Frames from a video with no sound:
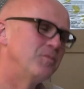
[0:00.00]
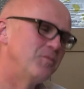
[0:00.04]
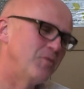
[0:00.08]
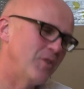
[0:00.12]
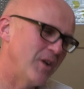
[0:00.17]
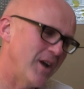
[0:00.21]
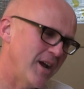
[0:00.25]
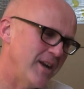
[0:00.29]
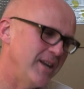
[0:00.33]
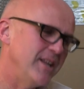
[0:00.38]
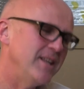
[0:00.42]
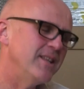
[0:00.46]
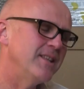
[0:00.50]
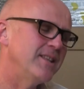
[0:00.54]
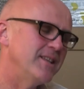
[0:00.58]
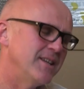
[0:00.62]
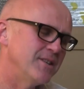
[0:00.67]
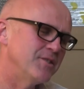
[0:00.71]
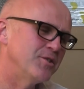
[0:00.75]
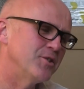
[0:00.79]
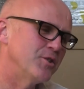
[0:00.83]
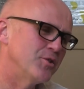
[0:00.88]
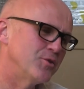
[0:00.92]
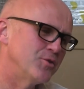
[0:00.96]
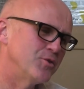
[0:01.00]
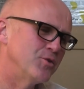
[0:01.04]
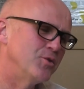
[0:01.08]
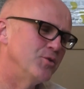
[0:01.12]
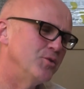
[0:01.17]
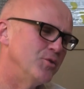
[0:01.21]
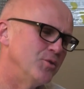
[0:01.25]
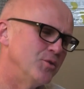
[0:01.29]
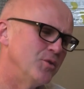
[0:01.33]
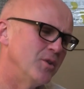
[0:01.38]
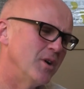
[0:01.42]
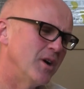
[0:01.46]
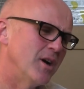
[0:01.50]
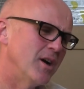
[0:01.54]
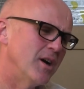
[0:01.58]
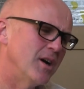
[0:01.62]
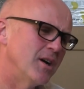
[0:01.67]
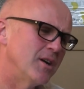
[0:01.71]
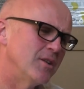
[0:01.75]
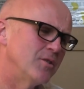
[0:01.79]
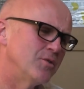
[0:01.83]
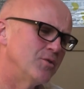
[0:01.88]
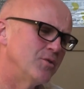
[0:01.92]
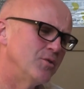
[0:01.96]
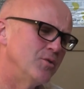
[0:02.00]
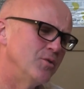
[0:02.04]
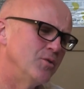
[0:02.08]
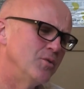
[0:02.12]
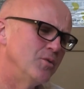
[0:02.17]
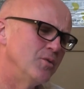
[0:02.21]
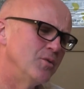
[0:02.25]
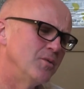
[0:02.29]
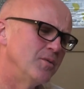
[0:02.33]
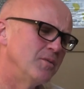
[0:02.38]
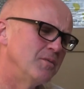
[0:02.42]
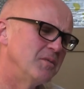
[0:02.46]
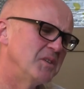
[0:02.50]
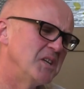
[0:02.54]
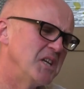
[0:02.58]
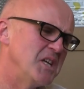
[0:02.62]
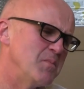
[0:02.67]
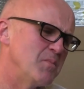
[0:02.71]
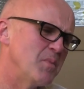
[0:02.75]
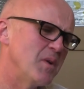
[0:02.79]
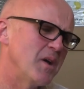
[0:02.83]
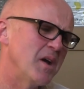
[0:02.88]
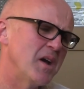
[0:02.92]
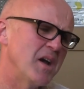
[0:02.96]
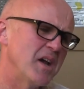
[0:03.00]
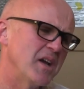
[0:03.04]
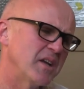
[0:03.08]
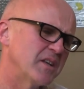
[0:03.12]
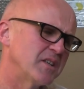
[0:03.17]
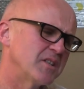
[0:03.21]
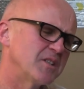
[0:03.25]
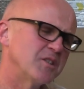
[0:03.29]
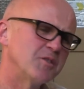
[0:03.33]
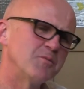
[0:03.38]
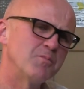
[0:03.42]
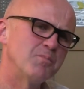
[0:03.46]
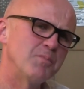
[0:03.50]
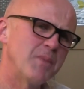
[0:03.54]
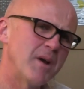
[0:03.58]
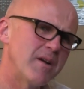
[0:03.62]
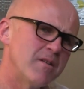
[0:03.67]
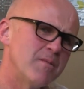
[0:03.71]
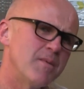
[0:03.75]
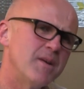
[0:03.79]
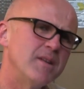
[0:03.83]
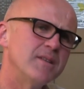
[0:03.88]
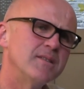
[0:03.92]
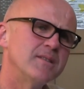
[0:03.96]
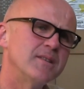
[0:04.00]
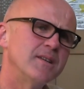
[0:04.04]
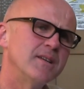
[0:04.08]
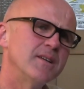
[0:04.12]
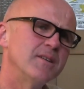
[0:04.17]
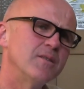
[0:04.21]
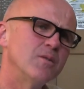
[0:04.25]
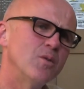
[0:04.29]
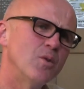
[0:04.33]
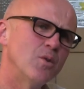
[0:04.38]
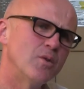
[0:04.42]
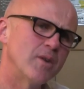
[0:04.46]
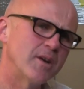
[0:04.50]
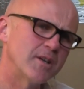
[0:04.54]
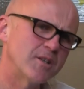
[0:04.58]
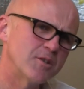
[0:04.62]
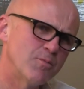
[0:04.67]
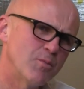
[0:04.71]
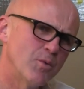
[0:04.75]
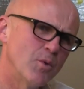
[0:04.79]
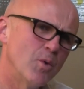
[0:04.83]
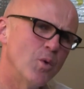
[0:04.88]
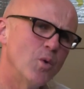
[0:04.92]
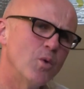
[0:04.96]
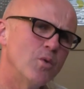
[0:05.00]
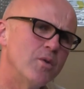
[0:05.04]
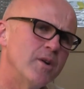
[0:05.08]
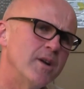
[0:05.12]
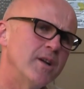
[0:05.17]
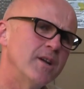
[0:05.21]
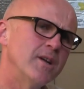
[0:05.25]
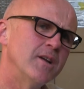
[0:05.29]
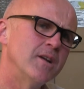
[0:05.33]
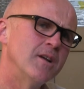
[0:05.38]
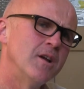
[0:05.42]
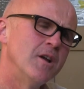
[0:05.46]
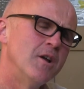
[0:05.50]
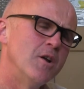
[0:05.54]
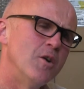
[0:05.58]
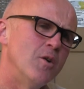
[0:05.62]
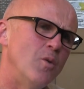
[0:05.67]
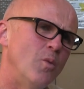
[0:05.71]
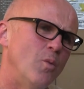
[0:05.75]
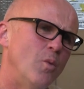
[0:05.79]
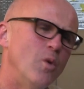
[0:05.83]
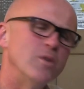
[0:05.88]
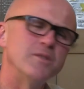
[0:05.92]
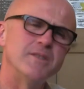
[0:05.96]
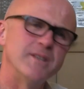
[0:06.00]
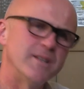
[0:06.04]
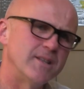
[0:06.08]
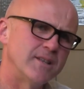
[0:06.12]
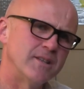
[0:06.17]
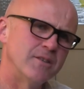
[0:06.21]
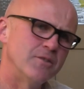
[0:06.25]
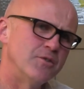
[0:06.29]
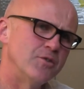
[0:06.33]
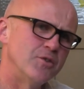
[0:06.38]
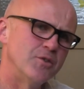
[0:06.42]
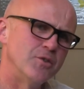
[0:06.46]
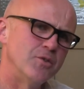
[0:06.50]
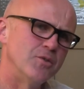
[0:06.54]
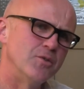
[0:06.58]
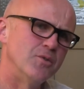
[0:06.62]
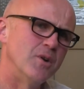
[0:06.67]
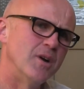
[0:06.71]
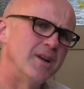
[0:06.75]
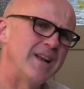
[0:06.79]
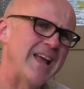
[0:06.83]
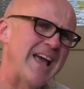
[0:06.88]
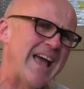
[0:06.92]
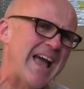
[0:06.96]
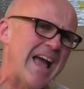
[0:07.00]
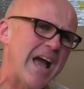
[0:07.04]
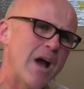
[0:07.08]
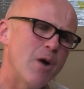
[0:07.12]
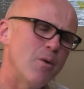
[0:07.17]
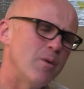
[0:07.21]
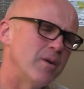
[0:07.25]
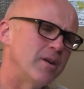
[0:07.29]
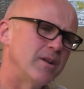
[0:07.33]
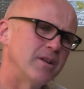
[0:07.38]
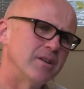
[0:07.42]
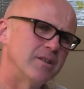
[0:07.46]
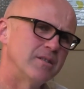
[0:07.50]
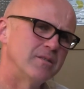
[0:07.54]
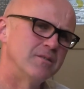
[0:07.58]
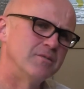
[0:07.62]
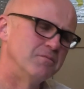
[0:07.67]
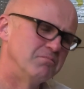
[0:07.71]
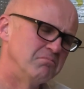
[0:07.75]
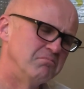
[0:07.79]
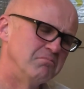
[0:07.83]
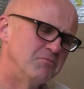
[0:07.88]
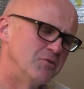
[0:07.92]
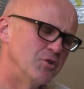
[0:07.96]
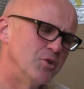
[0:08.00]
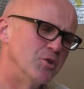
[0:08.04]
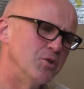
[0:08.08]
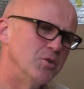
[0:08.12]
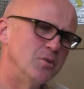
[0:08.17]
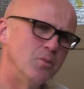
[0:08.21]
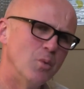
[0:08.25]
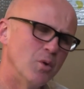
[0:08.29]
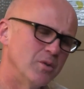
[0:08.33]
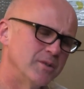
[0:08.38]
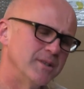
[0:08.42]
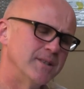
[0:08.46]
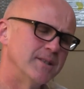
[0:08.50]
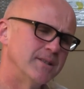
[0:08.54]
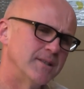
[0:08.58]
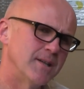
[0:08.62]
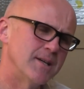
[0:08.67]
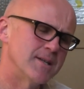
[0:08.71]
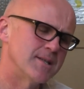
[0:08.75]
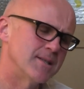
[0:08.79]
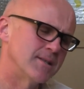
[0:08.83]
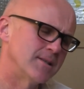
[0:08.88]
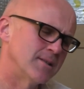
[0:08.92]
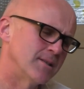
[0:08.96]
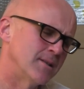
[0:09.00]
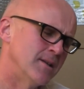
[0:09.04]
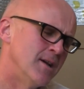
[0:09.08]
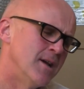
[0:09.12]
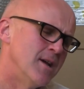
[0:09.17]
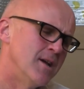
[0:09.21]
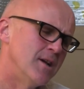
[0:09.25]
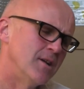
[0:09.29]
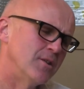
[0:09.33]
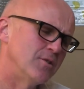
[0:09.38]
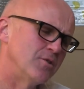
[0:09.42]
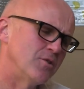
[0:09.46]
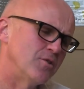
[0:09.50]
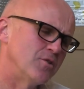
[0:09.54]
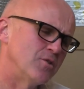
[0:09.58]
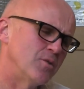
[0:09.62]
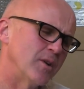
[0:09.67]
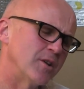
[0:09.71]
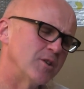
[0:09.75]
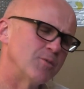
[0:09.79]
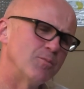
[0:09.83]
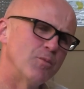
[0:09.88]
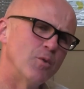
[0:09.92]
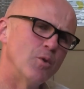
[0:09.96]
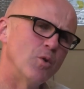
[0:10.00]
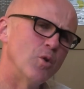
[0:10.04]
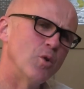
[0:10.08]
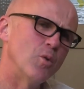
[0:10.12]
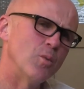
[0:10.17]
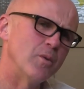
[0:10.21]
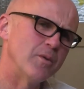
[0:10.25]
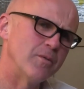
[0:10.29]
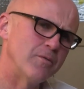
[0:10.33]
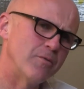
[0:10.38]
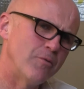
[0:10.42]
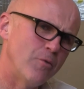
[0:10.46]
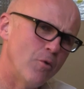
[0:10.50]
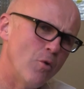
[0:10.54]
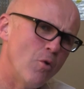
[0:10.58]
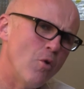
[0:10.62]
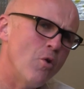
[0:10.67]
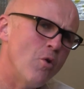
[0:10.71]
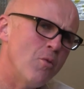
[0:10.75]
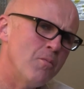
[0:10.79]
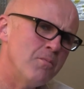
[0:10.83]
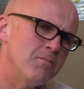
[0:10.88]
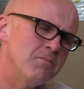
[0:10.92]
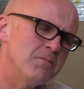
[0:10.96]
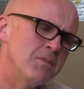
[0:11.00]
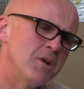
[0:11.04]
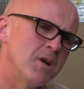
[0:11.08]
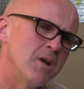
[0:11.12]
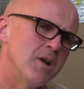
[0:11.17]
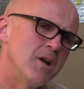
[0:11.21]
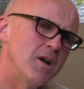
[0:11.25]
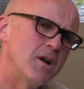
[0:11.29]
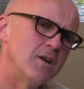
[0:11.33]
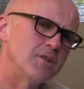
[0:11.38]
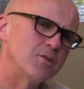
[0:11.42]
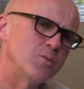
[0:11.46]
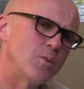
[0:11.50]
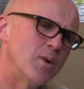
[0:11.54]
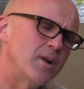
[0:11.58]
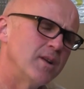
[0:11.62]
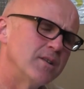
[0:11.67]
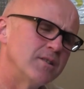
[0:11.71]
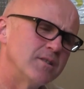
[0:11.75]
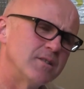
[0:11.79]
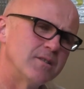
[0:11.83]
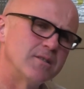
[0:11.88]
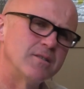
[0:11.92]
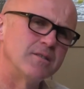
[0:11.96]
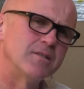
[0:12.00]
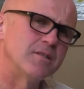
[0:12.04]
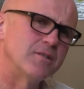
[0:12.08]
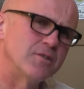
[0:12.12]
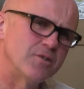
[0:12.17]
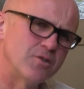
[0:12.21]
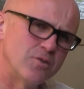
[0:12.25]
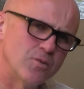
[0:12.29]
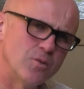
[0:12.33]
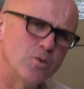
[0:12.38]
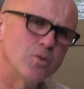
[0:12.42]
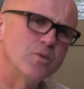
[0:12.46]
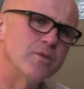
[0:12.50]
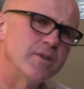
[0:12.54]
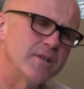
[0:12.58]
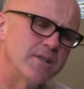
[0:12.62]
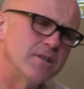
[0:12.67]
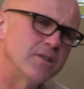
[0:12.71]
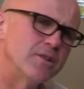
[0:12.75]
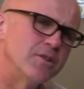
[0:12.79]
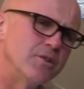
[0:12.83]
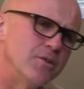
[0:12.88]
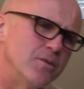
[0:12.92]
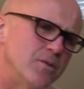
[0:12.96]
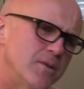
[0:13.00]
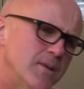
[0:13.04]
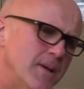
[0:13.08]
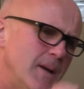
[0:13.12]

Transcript: for any theatre to keep experimenting or exploring what it can do and how it can do what it does. So to explore with form as well as the stories that you